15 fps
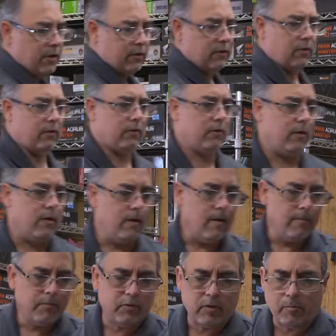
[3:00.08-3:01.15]
this is
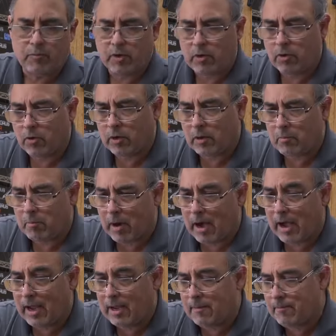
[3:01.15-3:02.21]
something you can
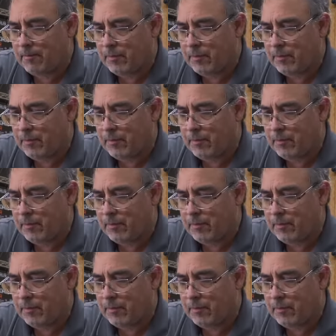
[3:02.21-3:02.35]
buy,